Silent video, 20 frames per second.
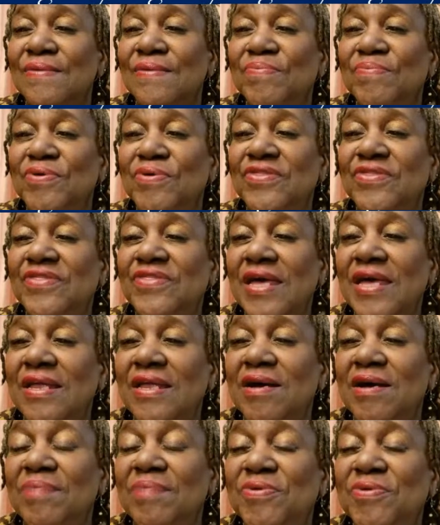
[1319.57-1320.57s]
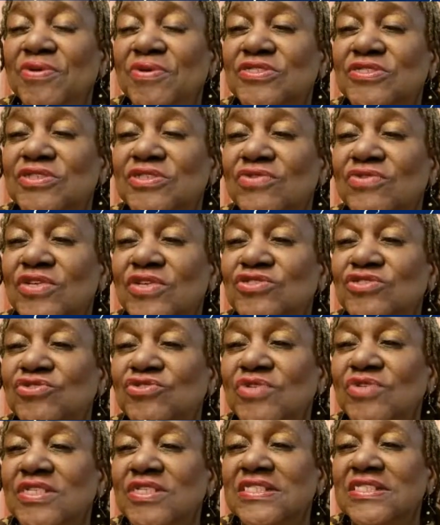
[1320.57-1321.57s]
put that up here so that you
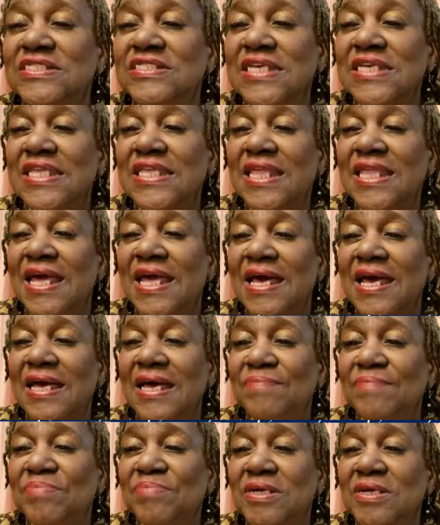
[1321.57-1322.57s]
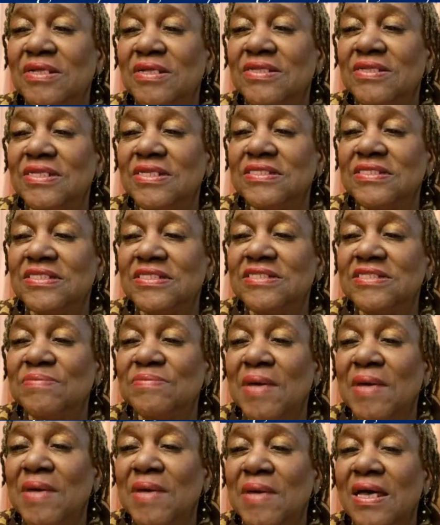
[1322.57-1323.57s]
can see that. But this is
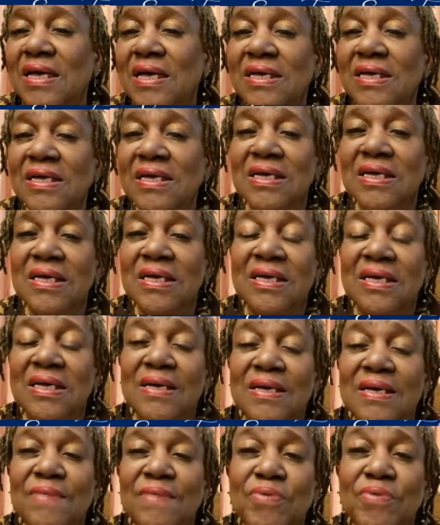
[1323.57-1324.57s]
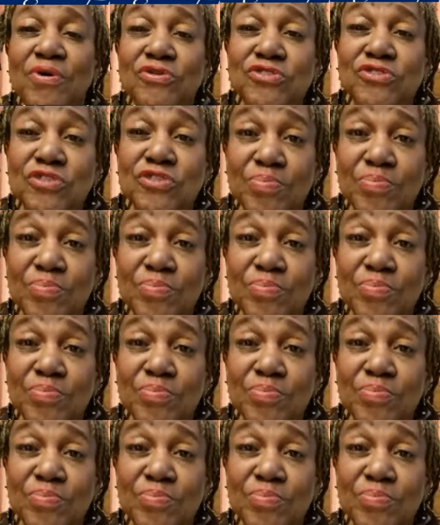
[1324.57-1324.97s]
my personal